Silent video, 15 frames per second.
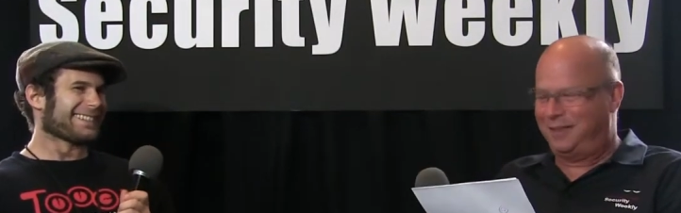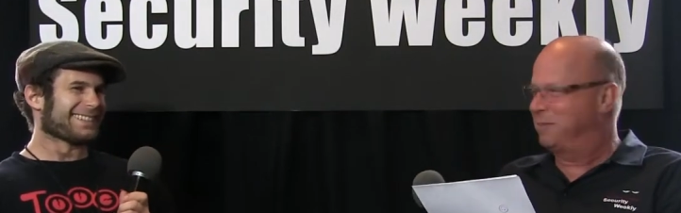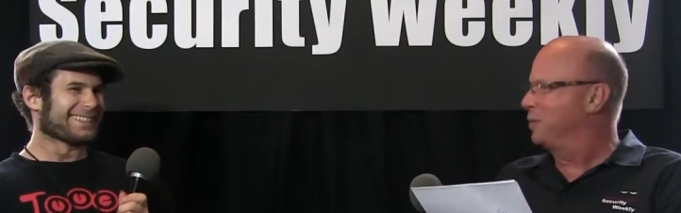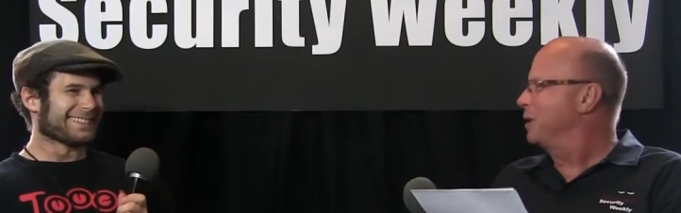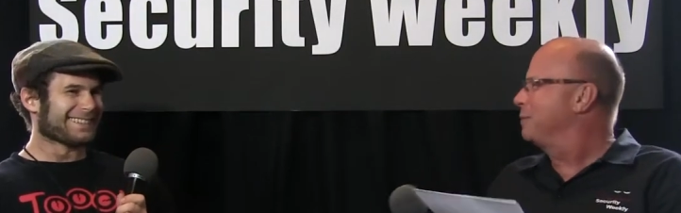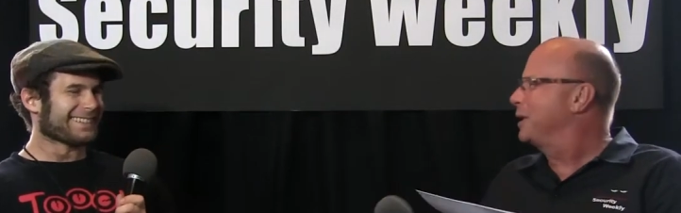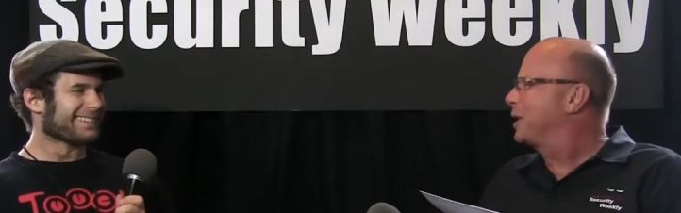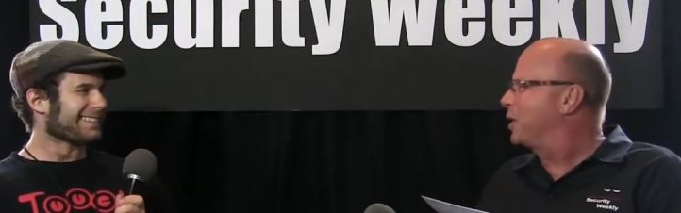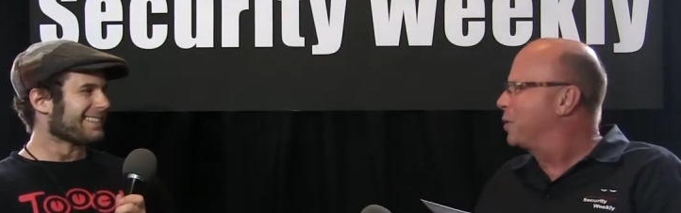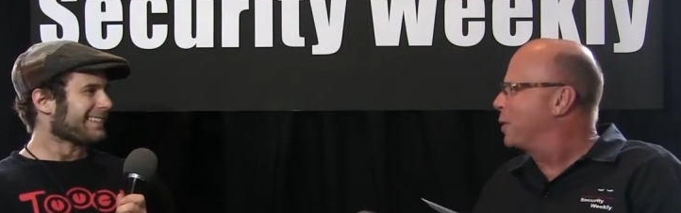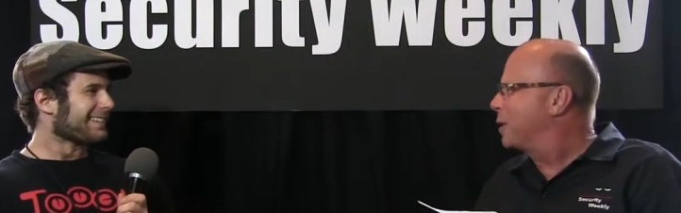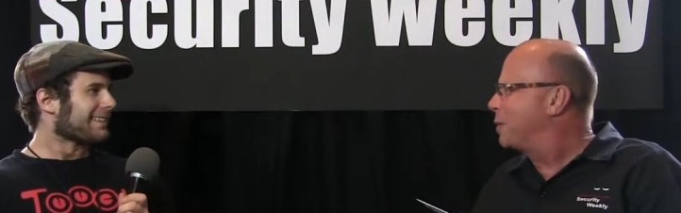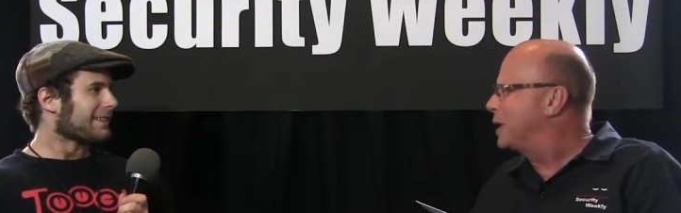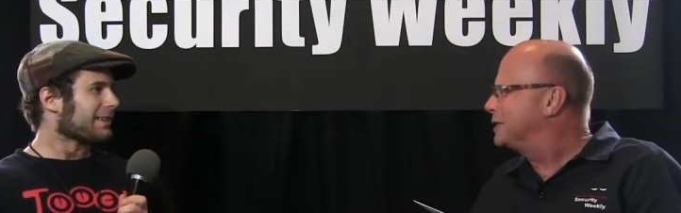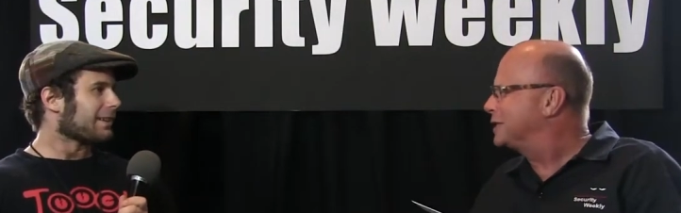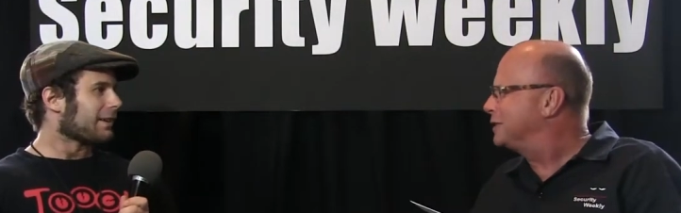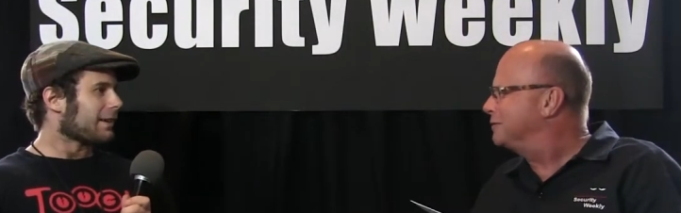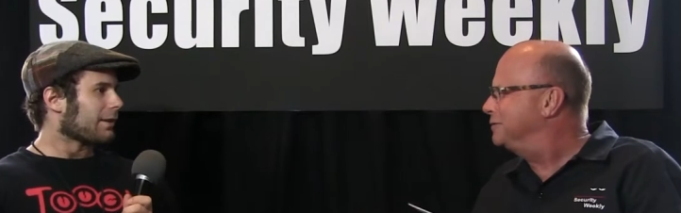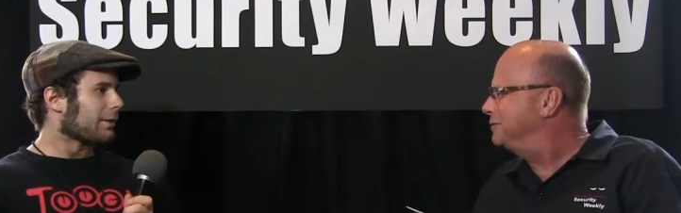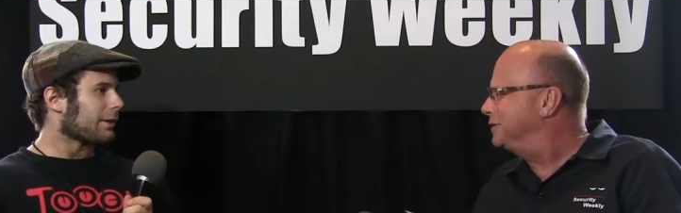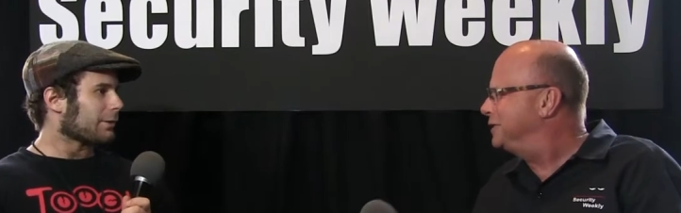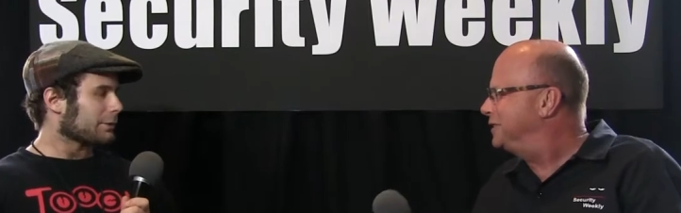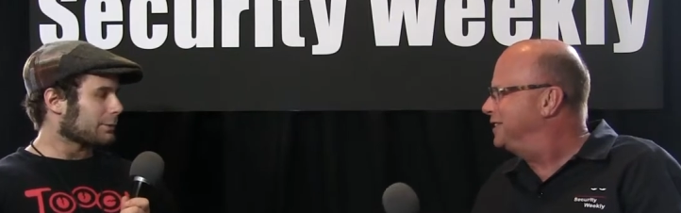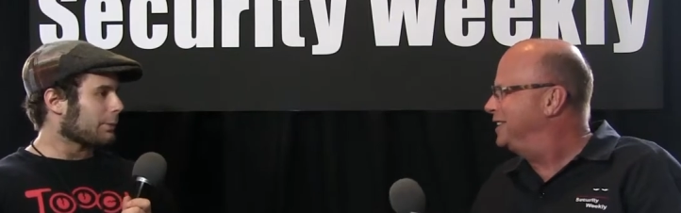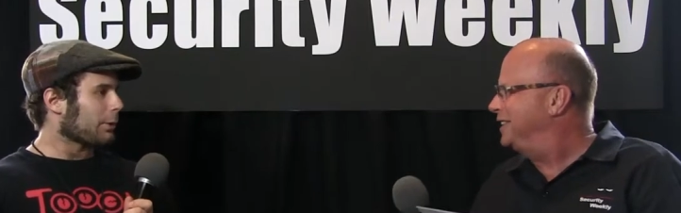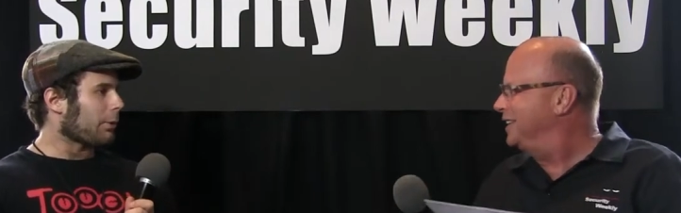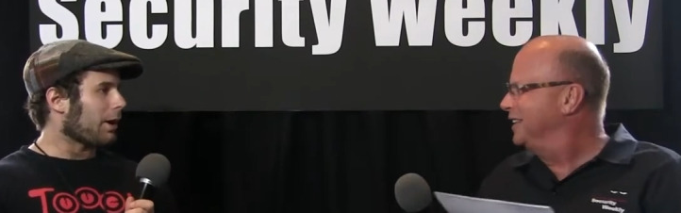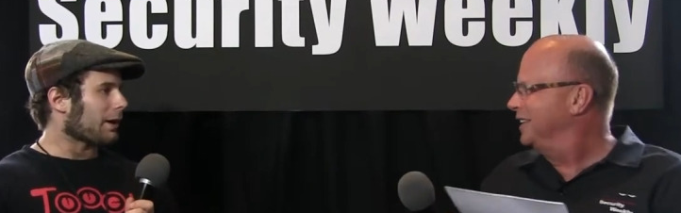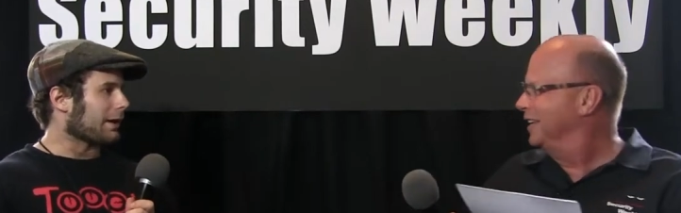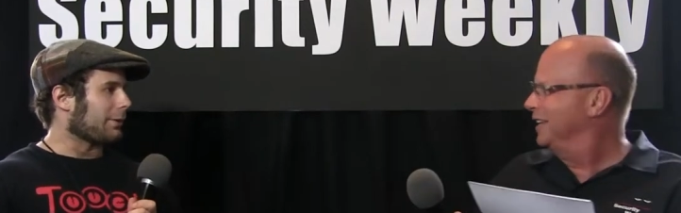Speaker 1: Where am I going? Where was it?
Speaker 2: It was
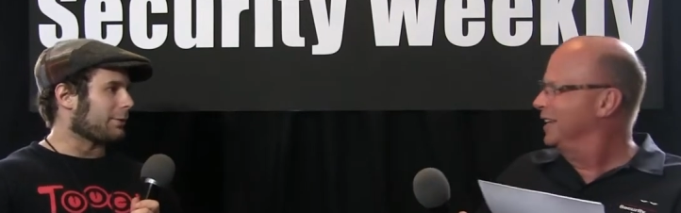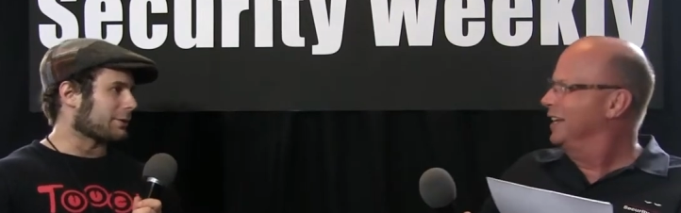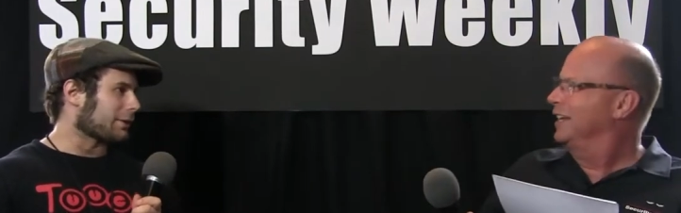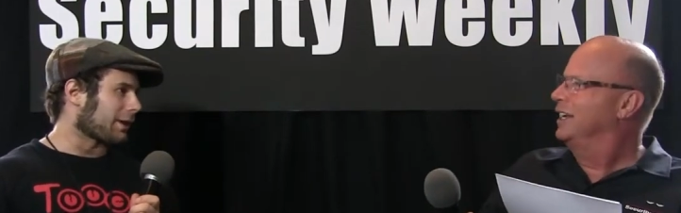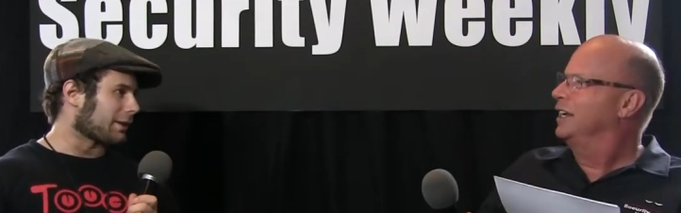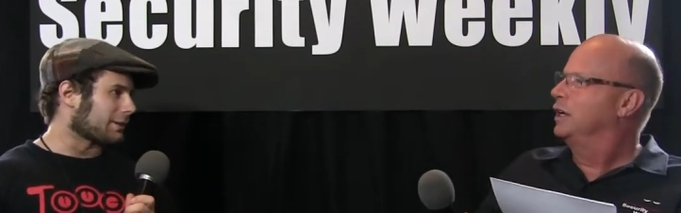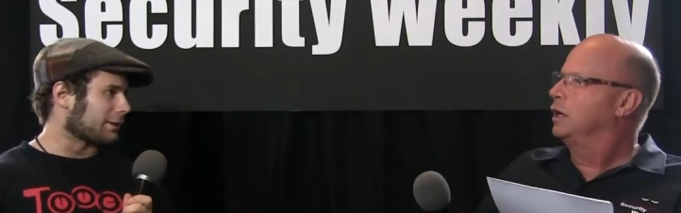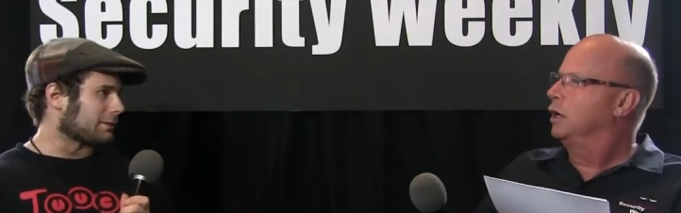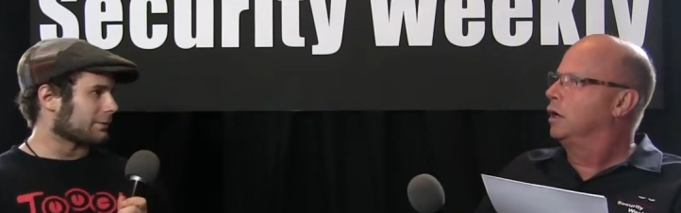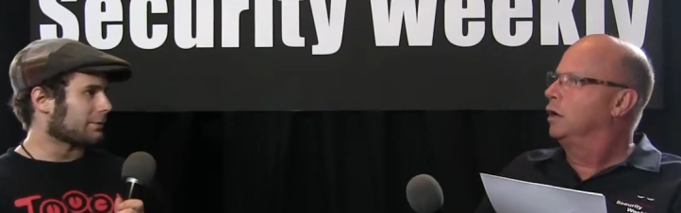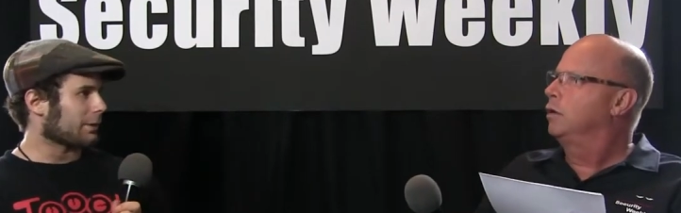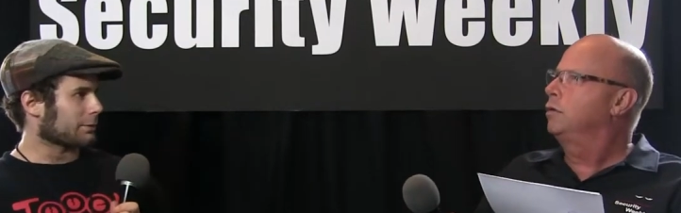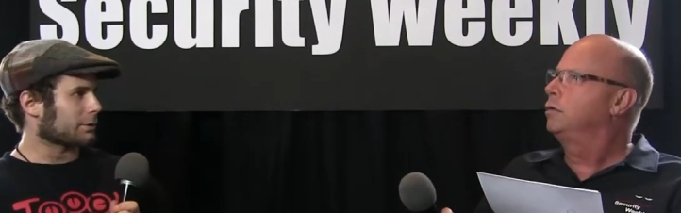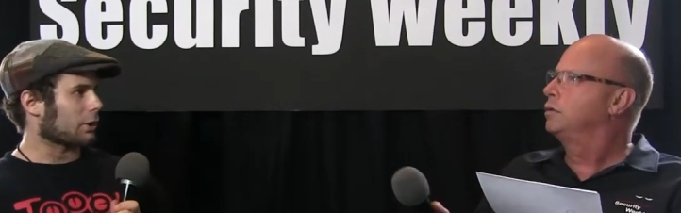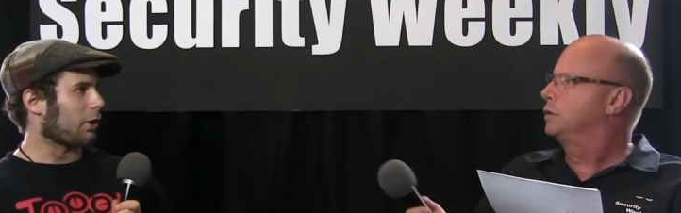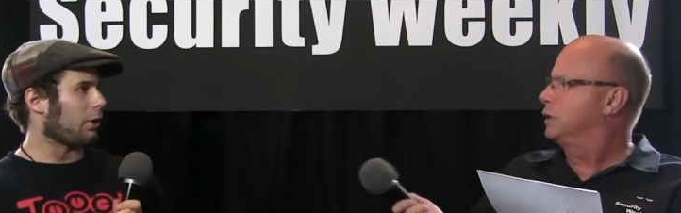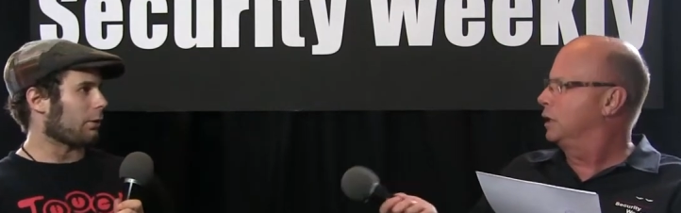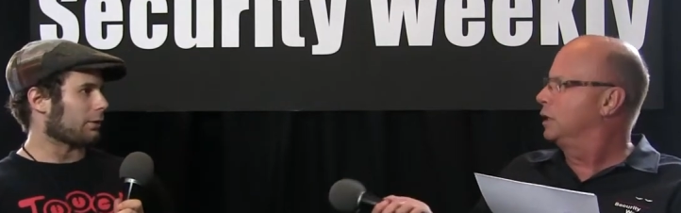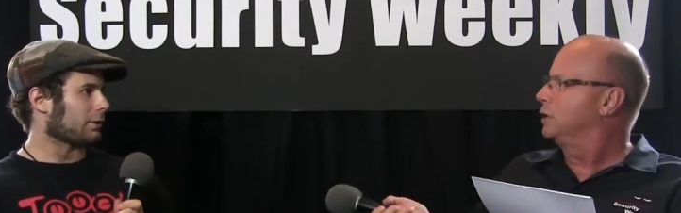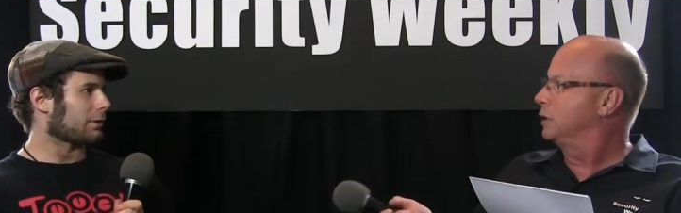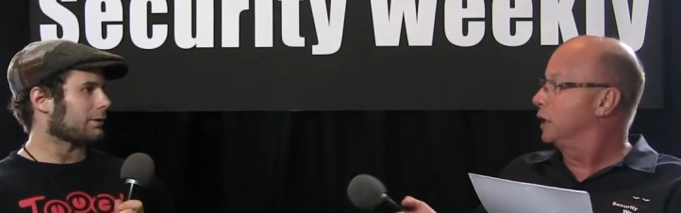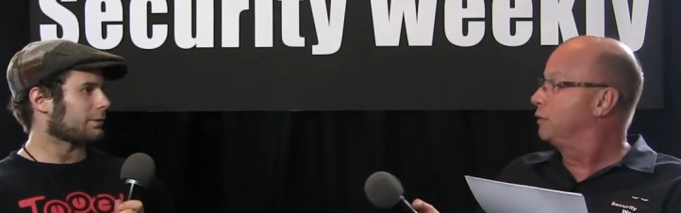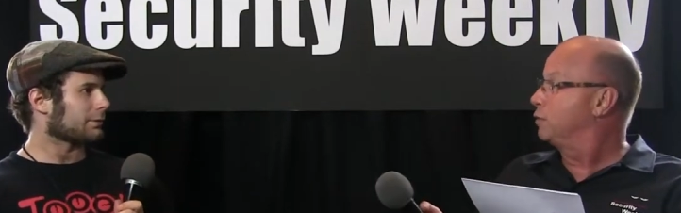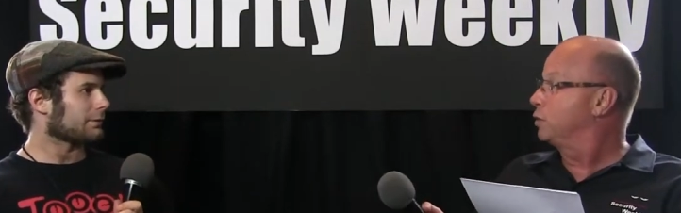Milwaukee, Wisconsin. It was cold.